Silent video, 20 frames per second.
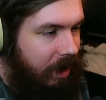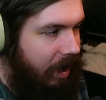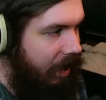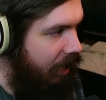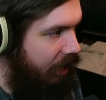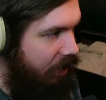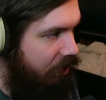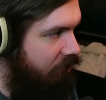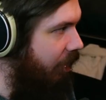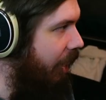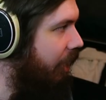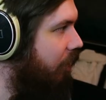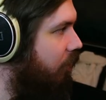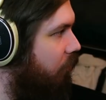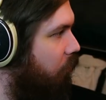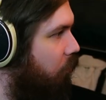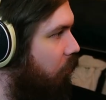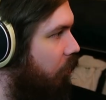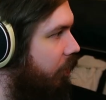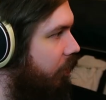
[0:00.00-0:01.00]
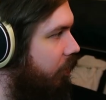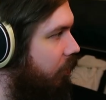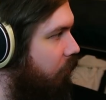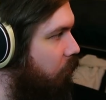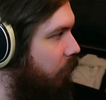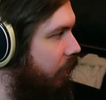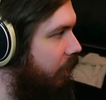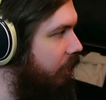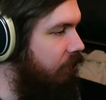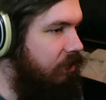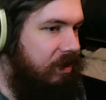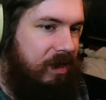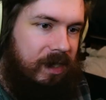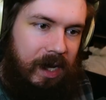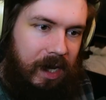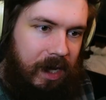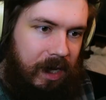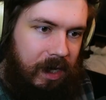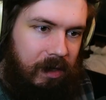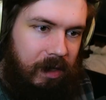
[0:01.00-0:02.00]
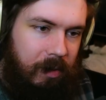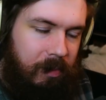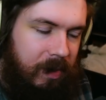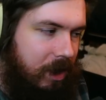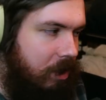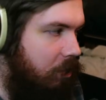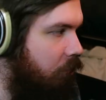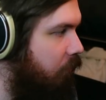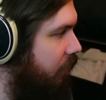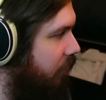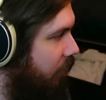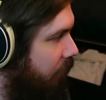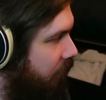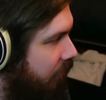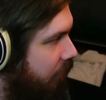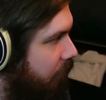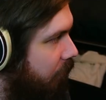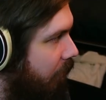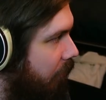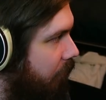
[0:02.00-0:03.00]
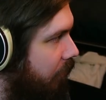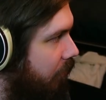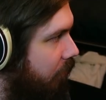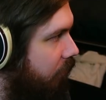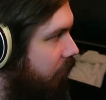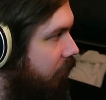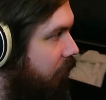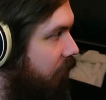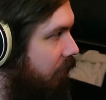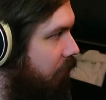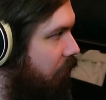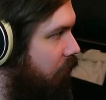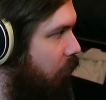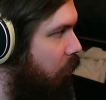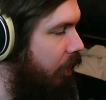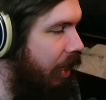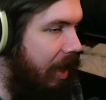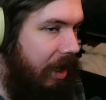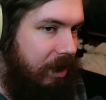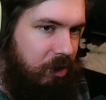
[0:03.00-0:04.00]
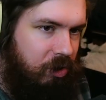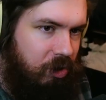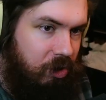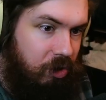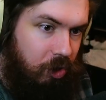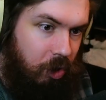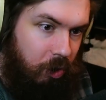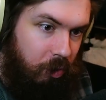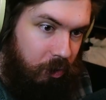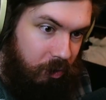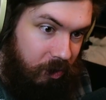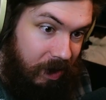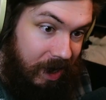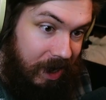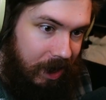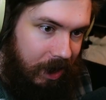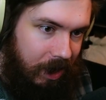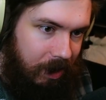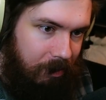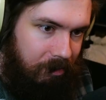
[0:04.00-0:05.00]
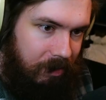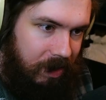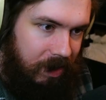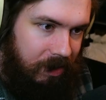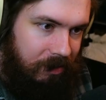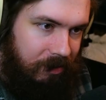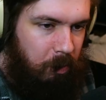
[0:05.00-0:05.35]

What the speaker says: And that could work with, say, let me go with something maybe a little bit more extreme.